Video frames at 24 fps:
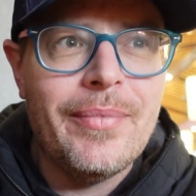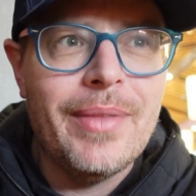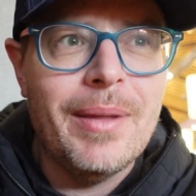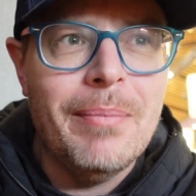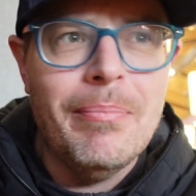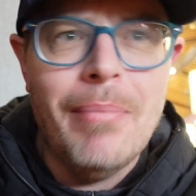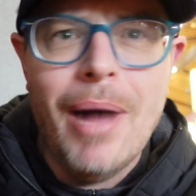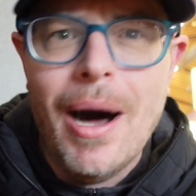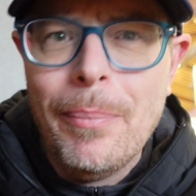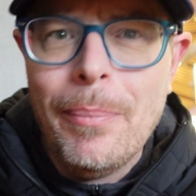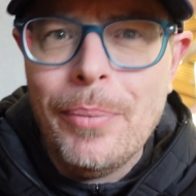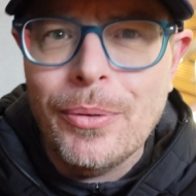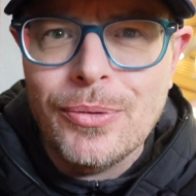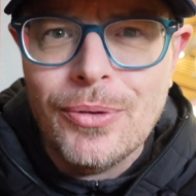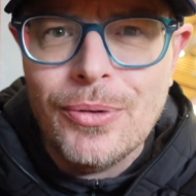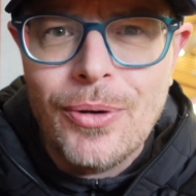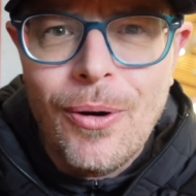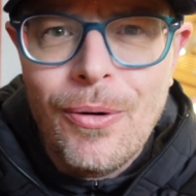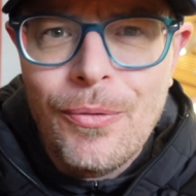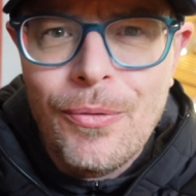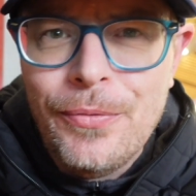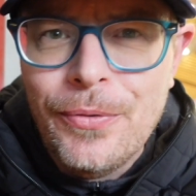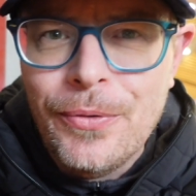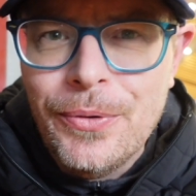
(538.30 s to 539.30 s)
mapo
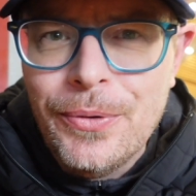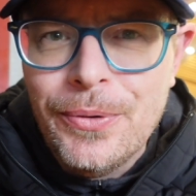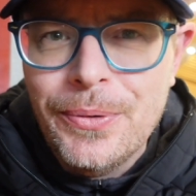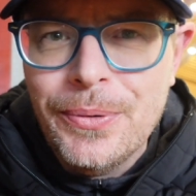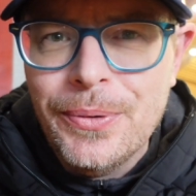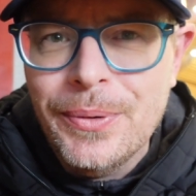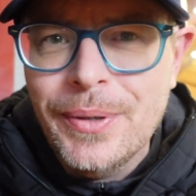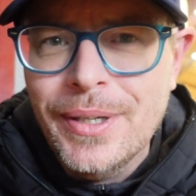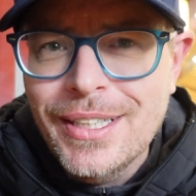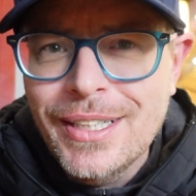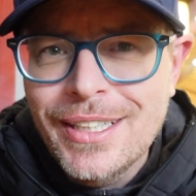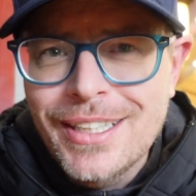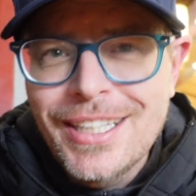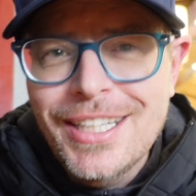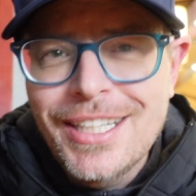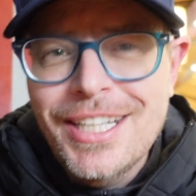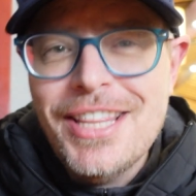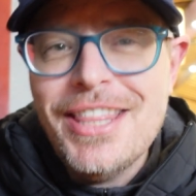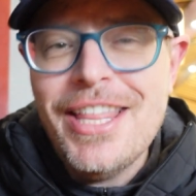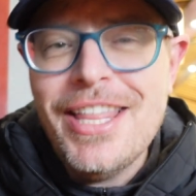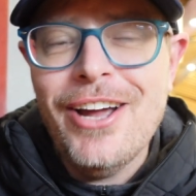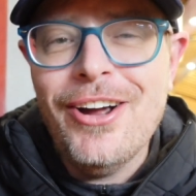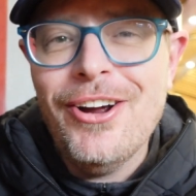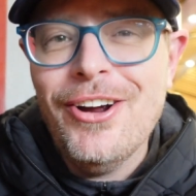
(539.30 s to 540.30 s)
tofu.
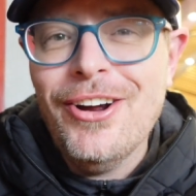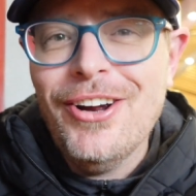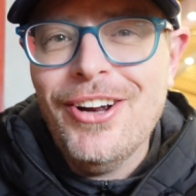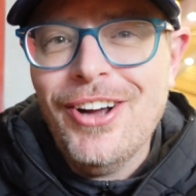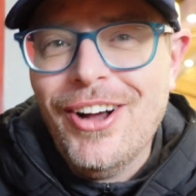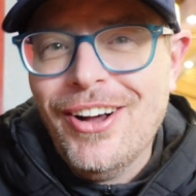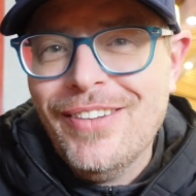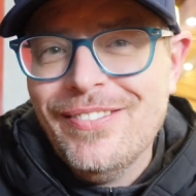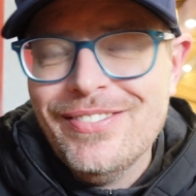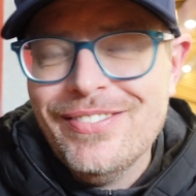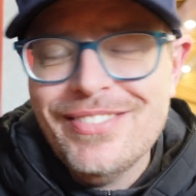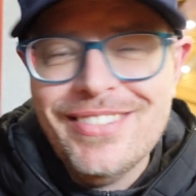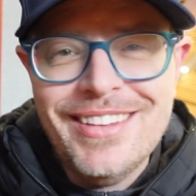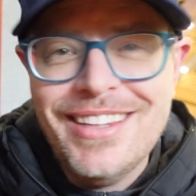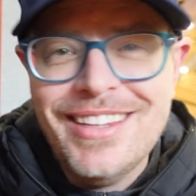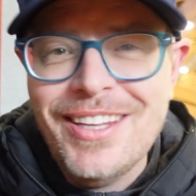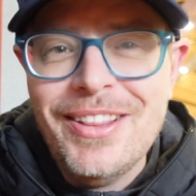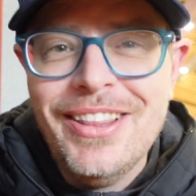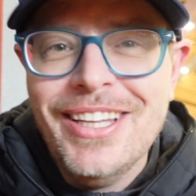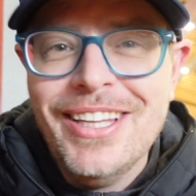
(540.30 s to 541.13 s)
The